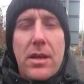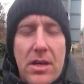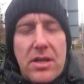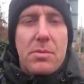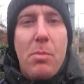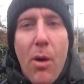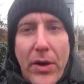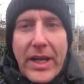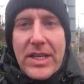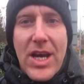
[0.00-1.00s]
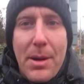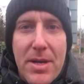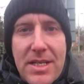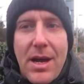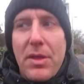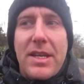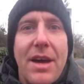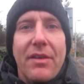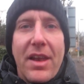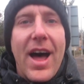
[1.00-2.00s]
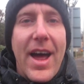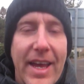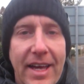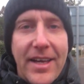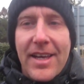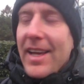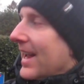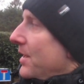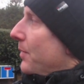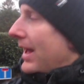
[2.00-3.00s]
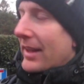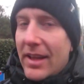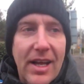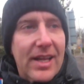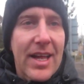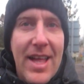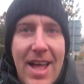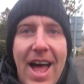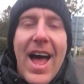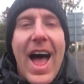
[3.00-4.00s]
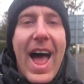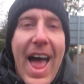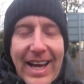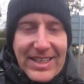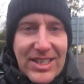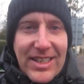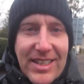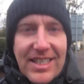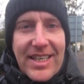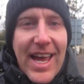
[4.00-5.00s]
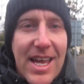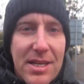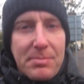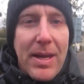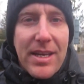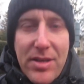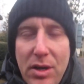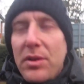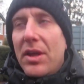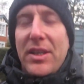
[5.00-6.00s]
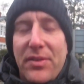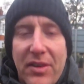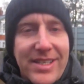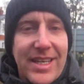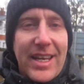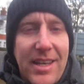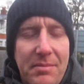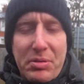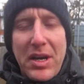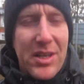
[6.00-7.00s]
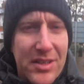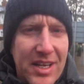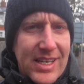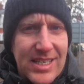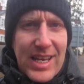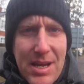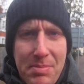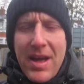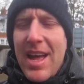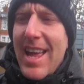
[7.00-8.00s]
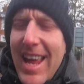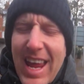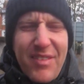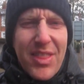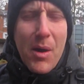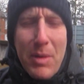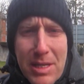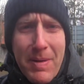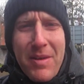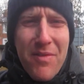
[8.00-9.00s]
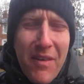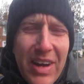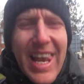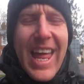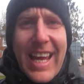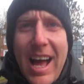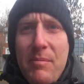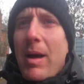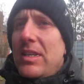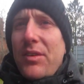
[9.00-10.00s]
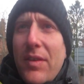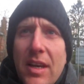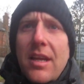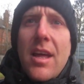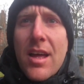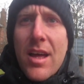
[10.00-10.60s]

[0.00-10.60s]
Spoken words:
Good morning, Jabbers. How the devil are you? You well? Excellent. Yes, me too. Thanks for asking. Pretty good night's sleep. Even though I went to bed very late, I'm actually feeling